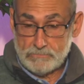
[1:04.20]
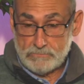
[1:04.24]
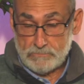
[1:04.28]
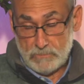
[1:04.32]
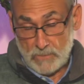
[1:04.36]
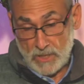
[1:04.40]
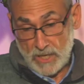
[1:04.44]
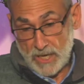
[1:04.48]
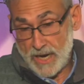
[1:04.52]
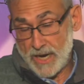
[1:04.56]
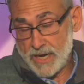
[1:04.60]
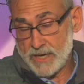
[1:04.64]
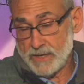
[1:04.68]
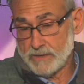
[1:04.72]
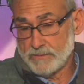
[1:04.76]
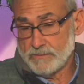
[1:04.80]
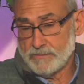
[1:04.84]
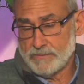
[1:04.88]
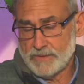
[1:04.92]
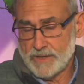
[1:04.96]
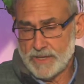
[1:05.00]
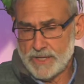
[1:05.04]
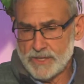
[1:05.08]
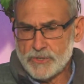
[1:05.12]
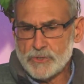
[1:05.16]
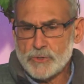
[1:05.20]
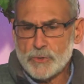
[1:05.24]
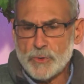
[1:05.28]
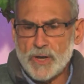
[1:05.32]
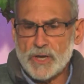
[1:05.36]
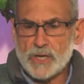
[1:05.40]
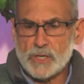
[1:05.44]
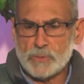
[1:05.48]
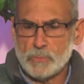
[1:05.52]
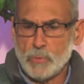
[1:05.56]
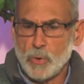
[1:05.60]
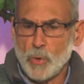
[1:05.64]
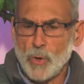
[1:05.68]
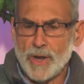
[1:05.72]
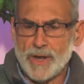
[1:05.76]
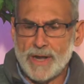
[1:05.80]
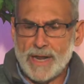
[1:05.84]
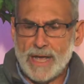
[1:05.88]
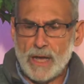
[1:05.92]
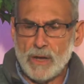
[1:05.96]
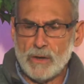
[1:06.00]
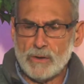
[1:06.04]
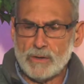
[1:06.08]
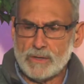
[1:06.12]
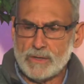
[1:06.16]
kind of intrigued to point
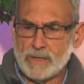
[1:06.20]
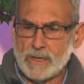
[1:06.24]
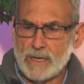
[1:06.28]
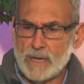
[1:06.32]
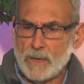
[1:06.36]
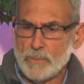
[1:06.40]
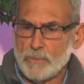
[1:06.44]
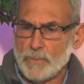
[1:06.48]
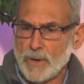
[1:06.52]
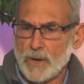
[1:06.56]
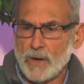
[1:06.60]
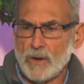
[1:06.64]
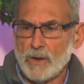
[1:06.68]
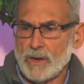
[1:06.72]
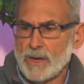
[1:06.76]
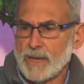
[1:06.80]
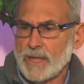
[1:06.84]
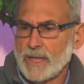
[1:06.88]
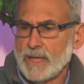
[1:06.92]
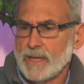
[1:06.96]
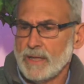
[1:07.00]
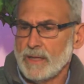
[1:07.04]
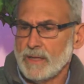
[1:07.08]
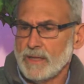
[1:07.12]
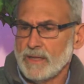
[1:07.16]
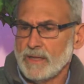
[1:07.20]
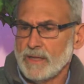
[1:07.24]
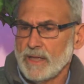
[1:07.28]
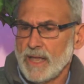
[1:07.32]
out apparently